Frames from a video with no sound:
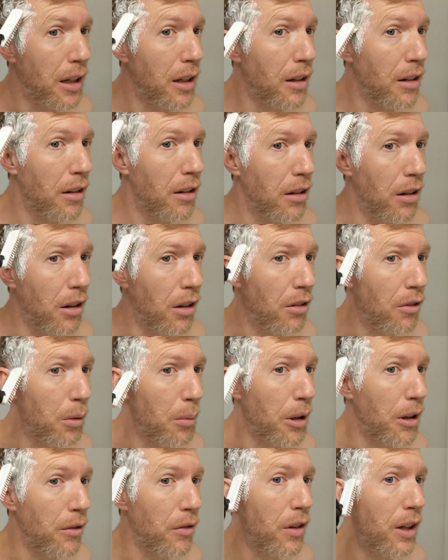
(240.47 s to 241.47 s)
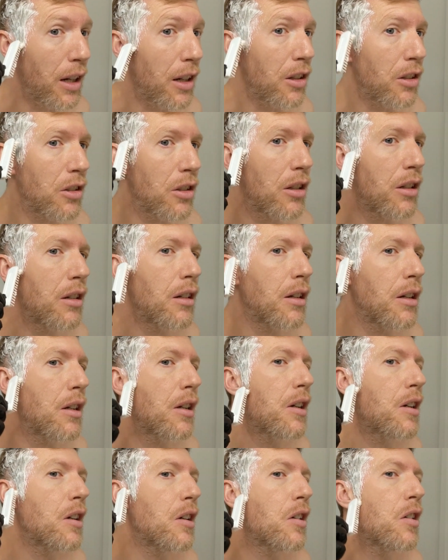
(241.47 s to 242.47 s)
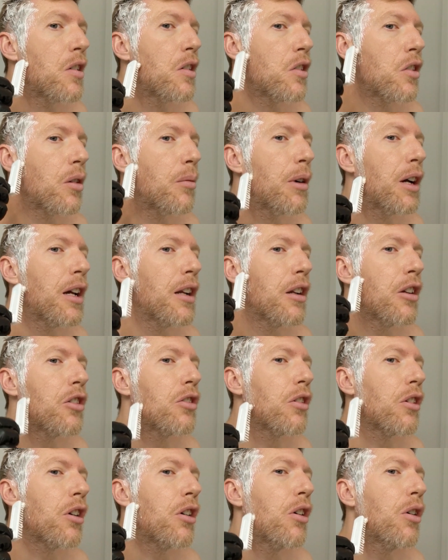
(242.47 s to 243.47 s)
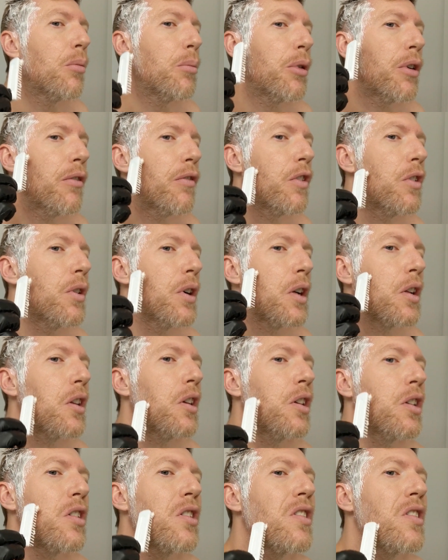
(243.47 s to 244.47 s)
and all over my face. So my initial hope of doing this